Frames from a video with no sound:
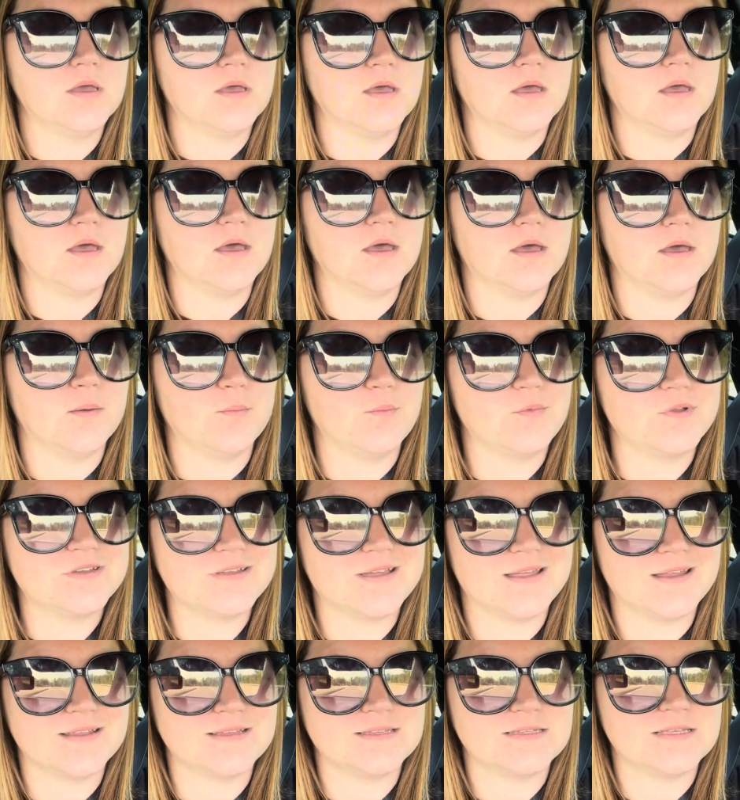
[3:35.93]
um, which
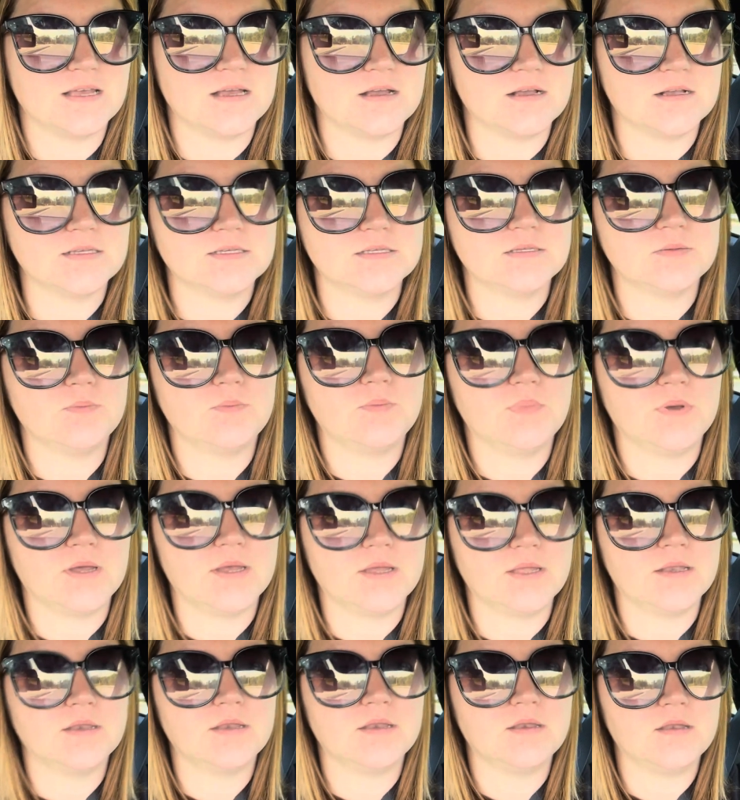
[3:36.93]
kind of sucks.
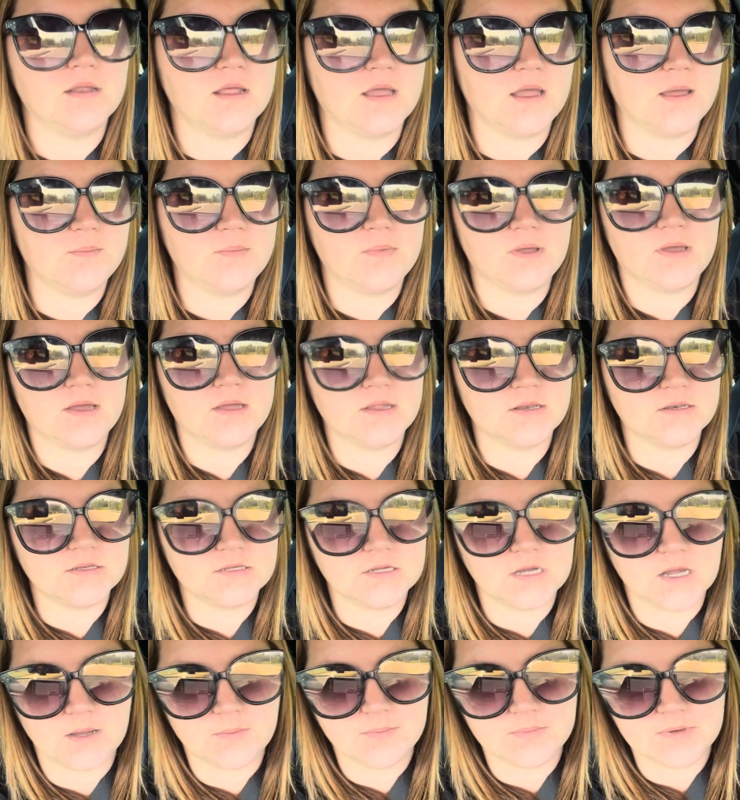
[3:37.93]
But I'm not
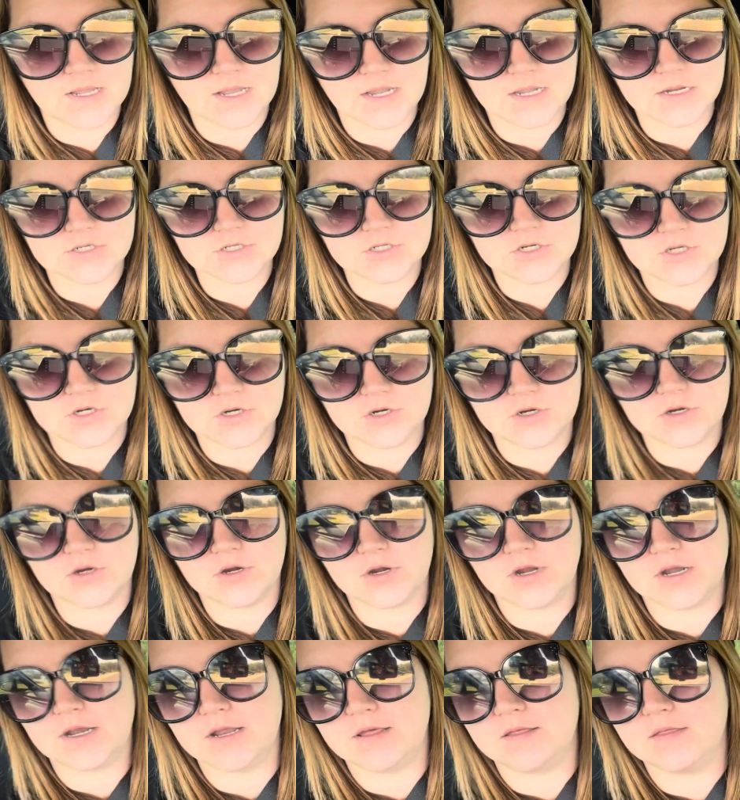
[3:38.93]
top dasher
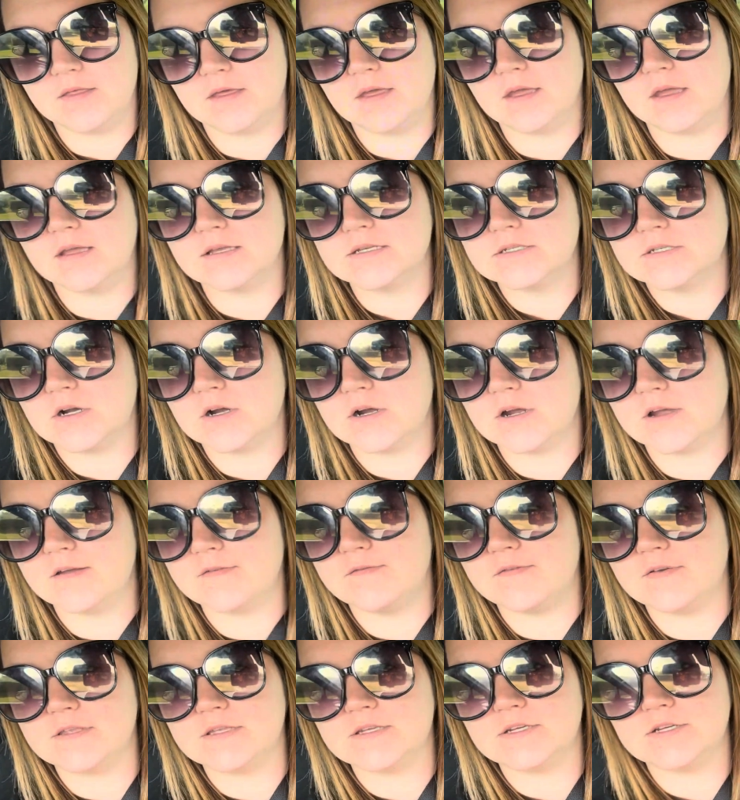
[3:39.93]
or anything. Sorry
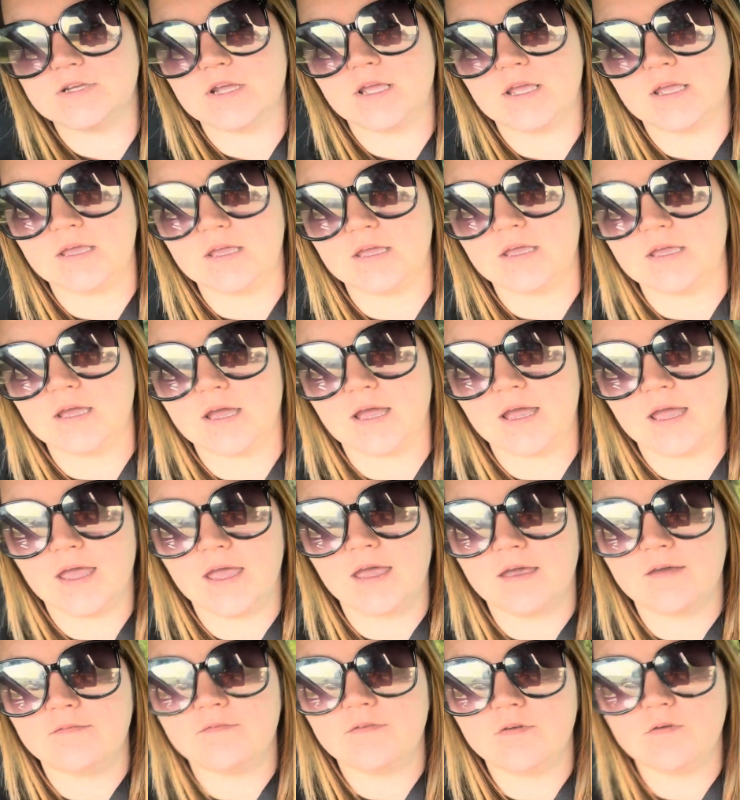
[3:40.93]
if it's shaky. I
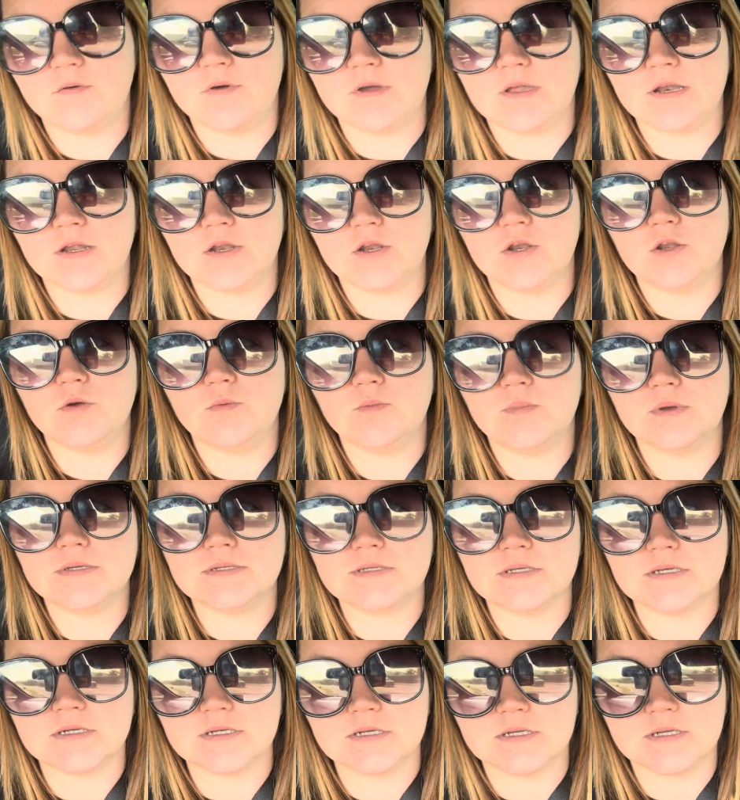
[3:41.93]
have you in a new
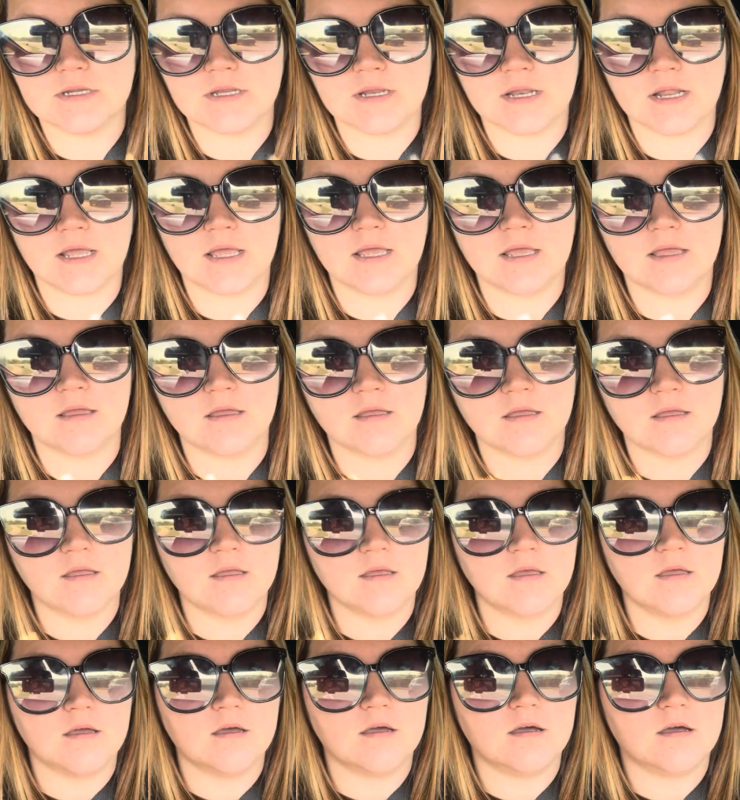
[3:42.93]
position today
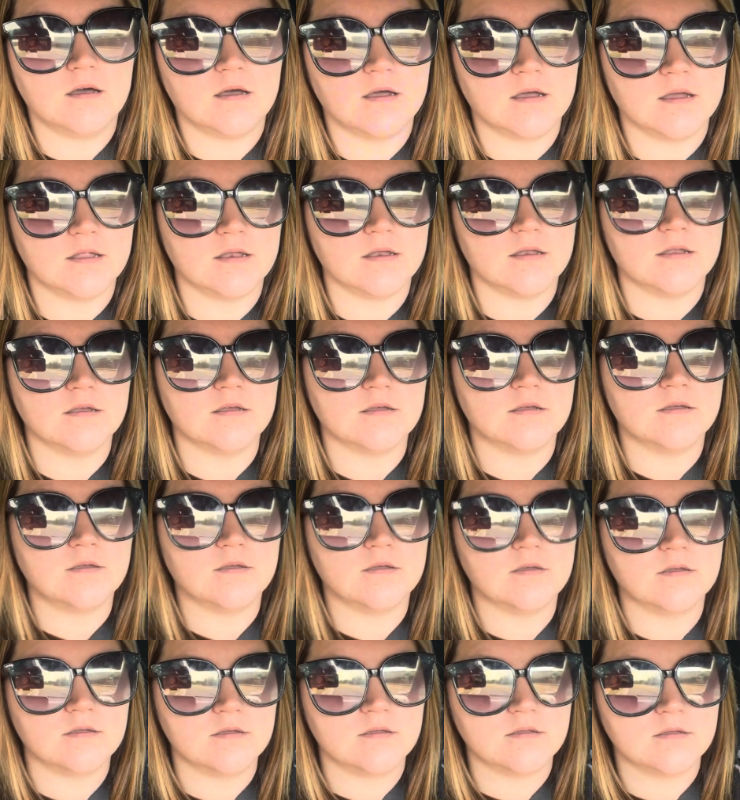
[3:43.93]

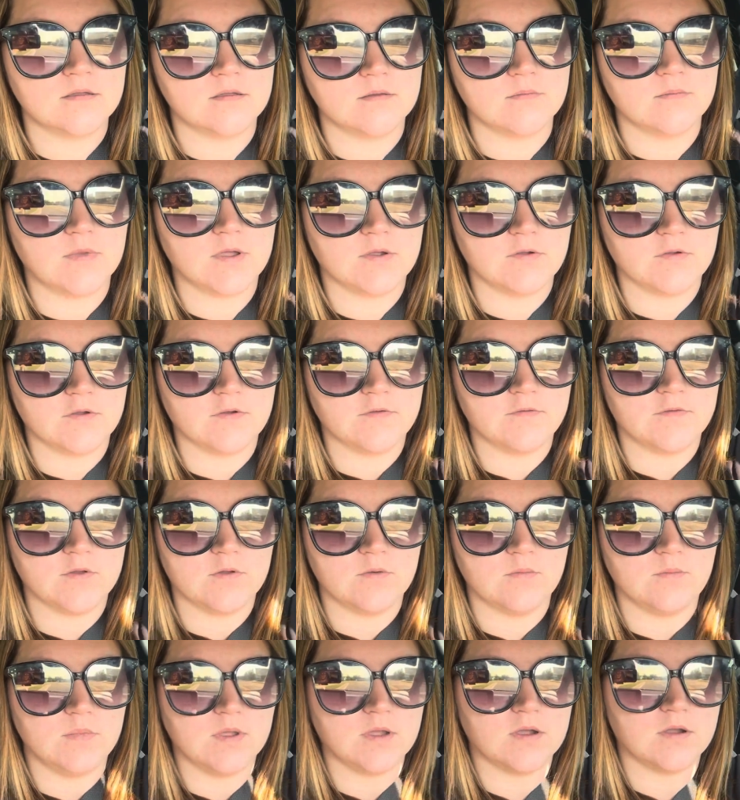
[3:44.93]
on my
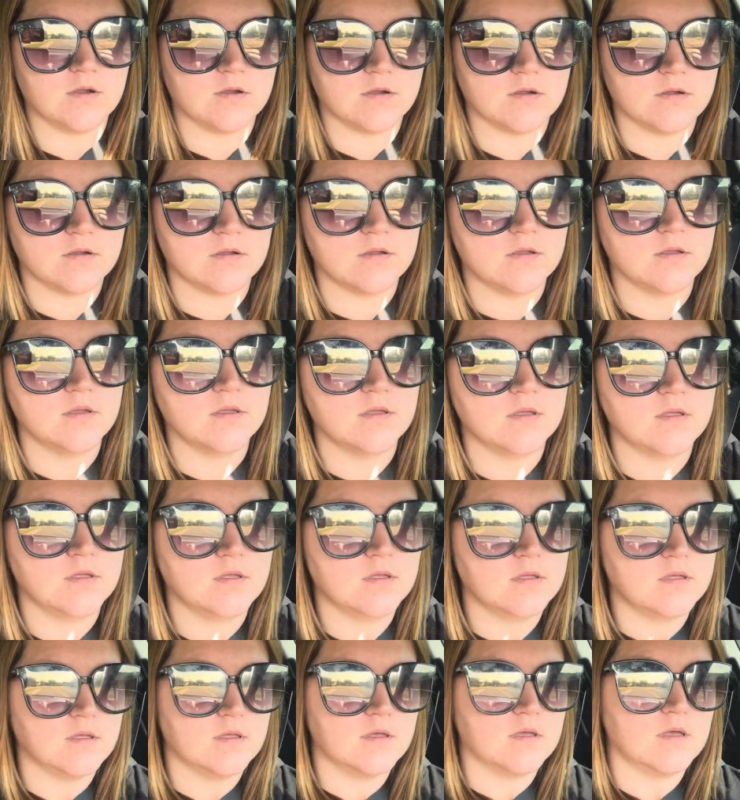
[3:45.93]
rearview mirror
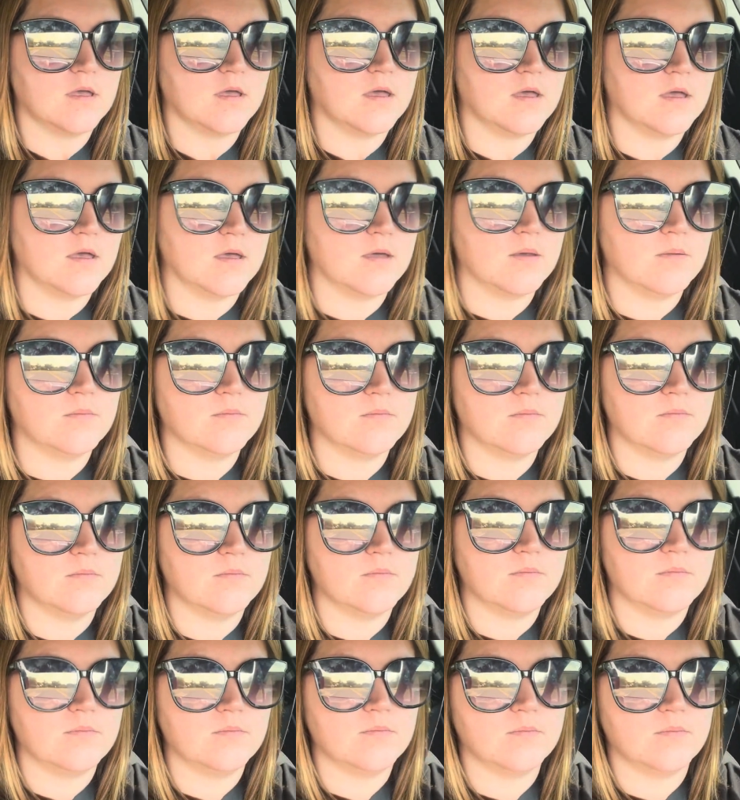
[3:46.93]

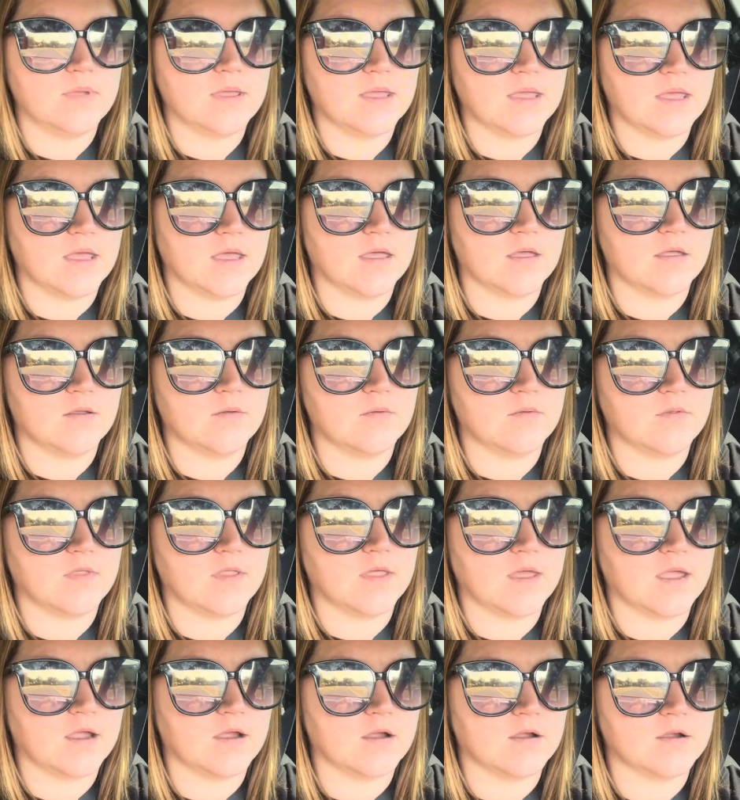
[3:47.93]
um, being held
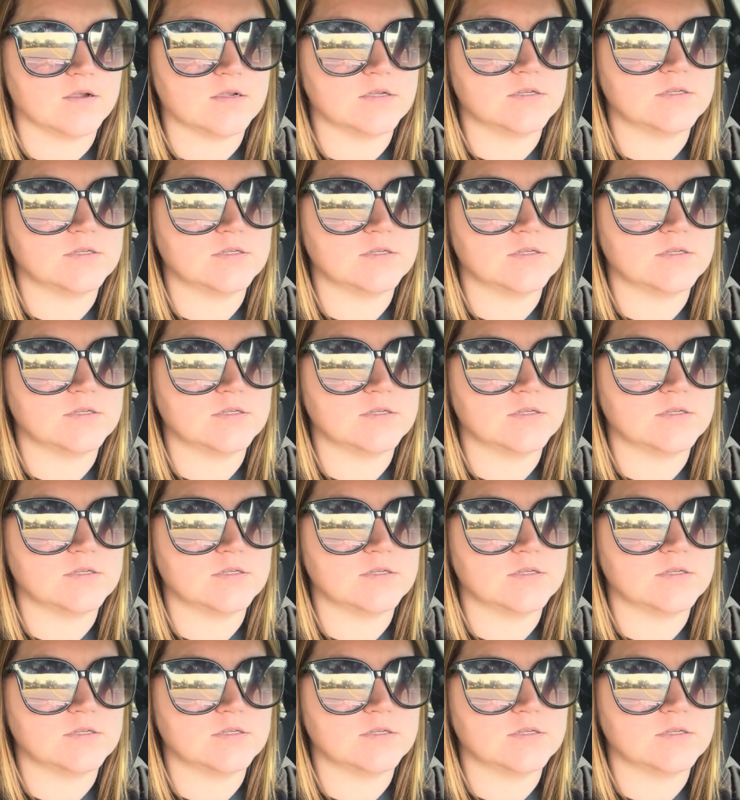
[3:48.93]
there.